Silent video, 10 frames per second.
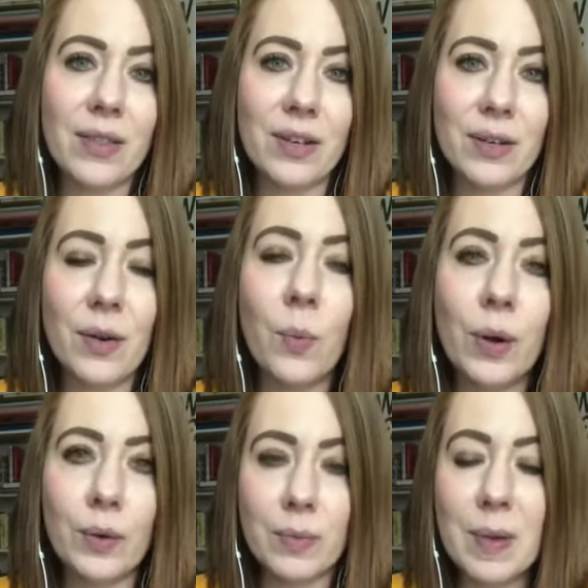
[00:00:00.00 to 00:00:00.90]
their
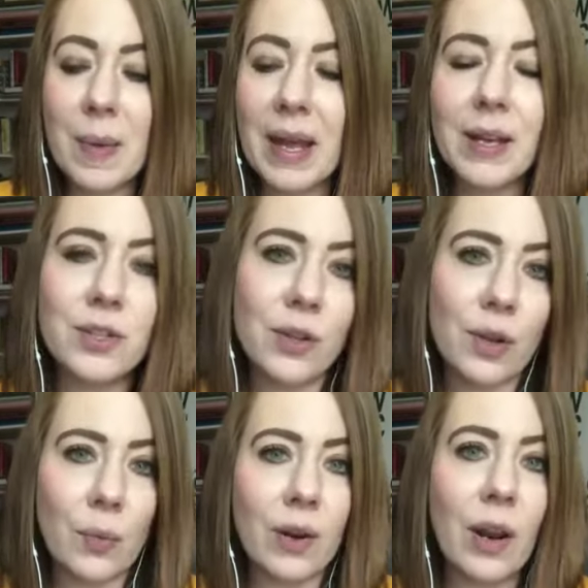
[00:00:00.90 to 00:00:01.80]
work with me page or
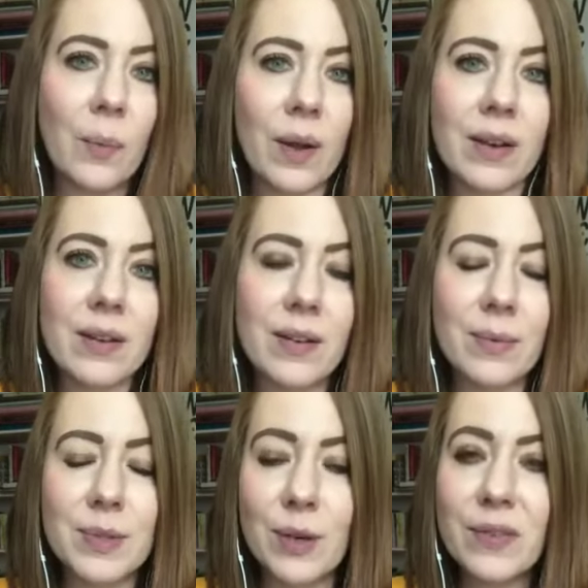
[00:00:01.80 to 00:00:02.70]
their
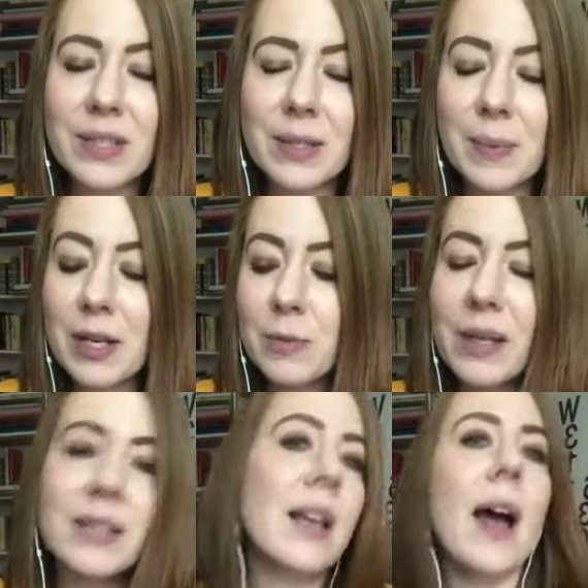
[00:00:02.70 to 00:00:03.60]
one-on-one services page because